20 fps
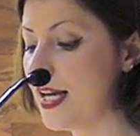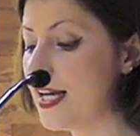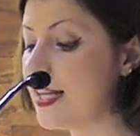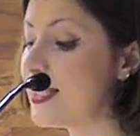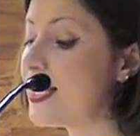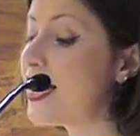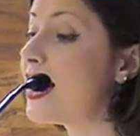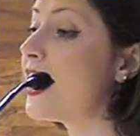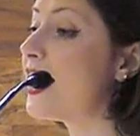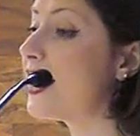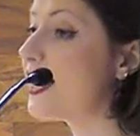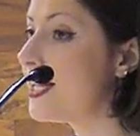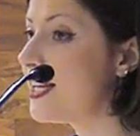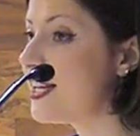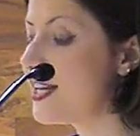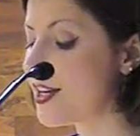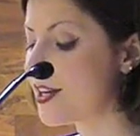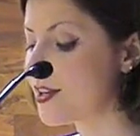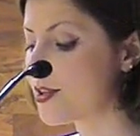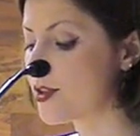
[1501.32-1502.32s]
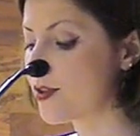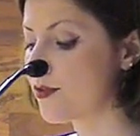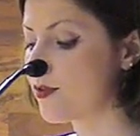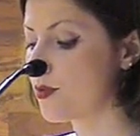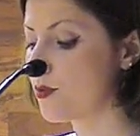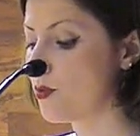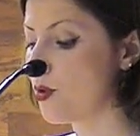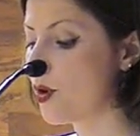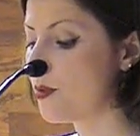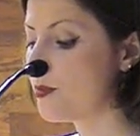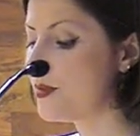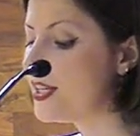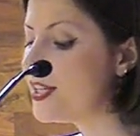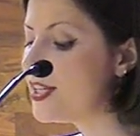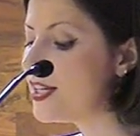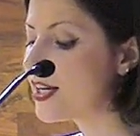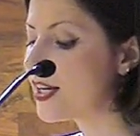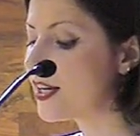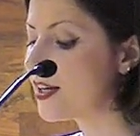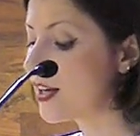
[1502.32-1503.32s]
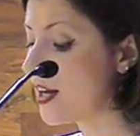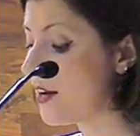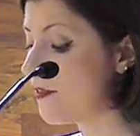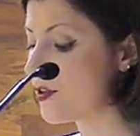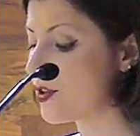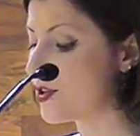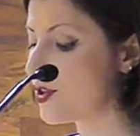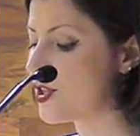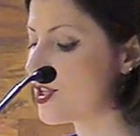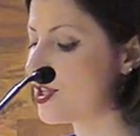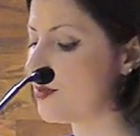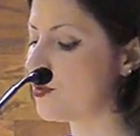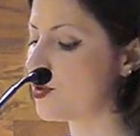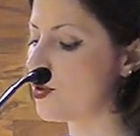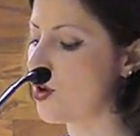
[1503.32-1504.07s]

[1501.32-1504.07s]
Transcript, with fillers: In the early years of the war, media coverage seemed